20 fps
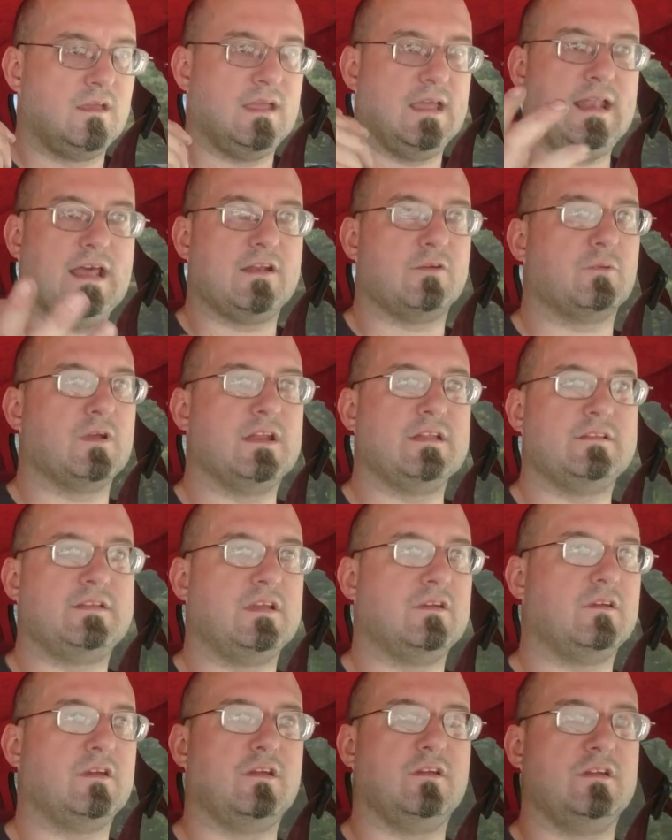It had a red
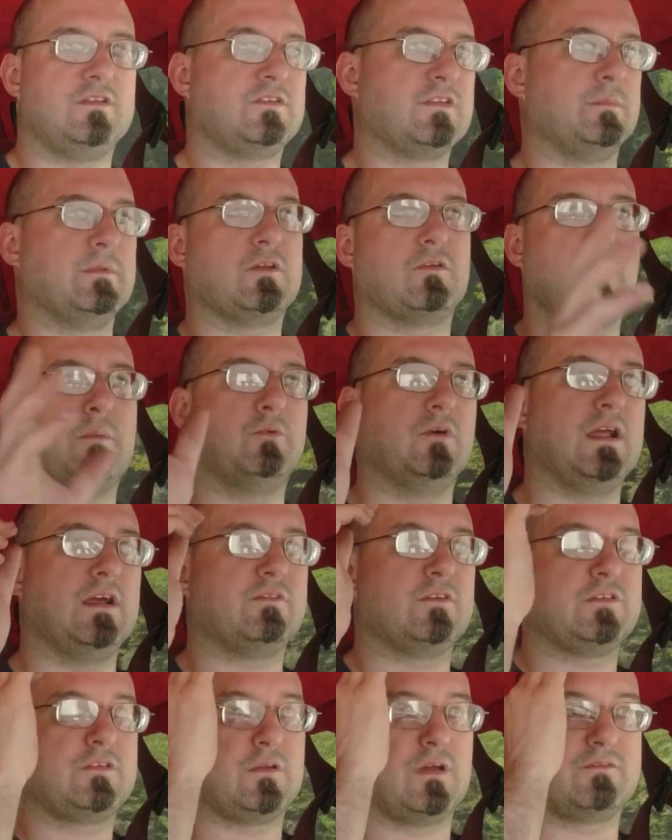interior, you just let me grab
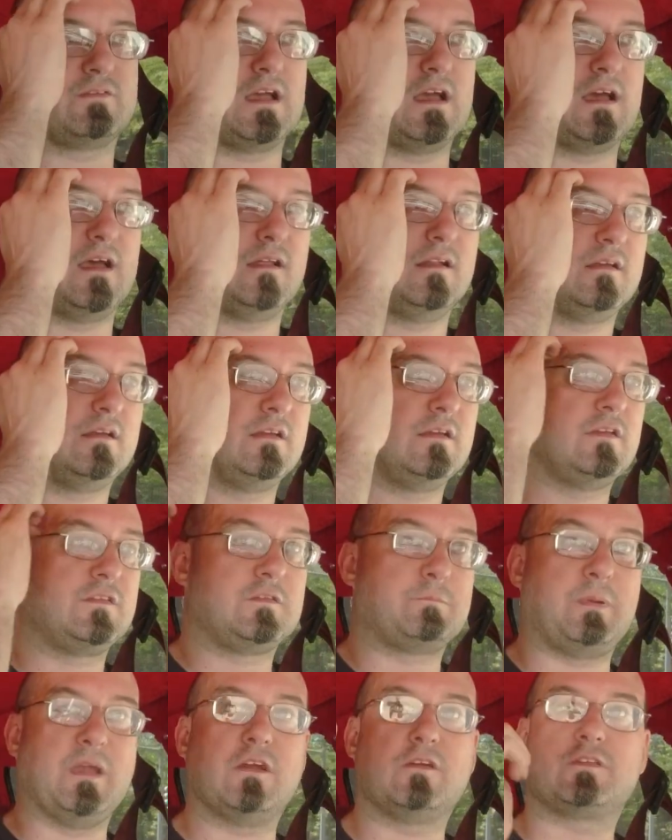whatever, so I've got
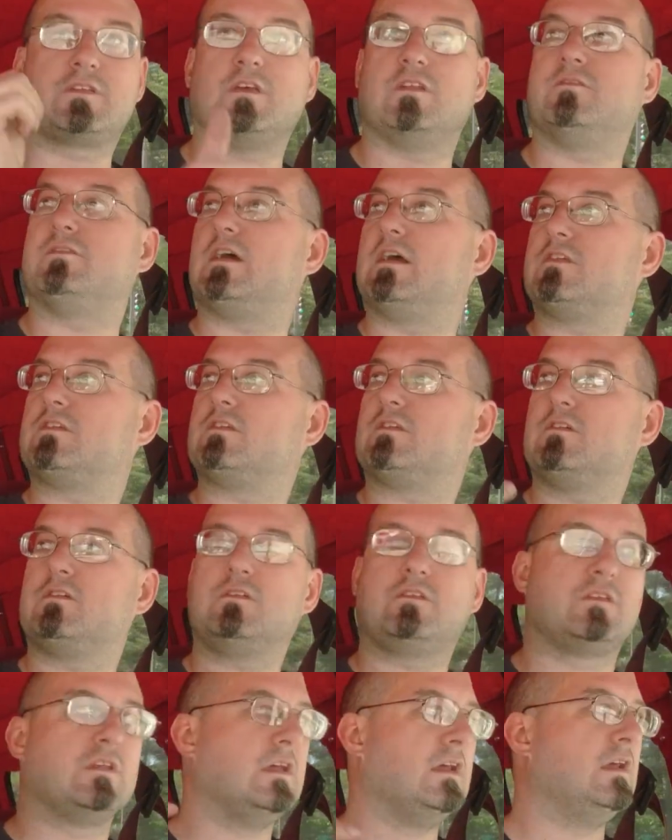spare sun
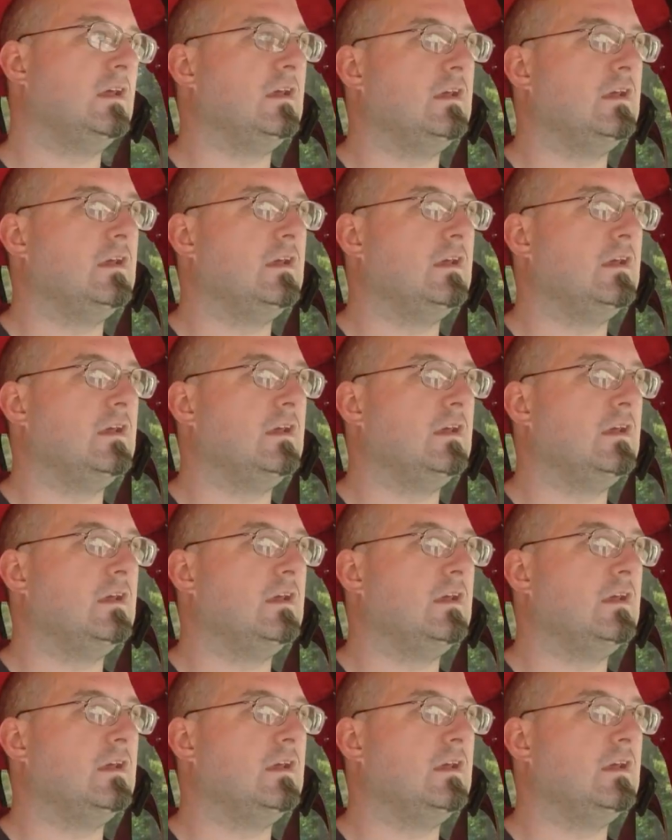visors,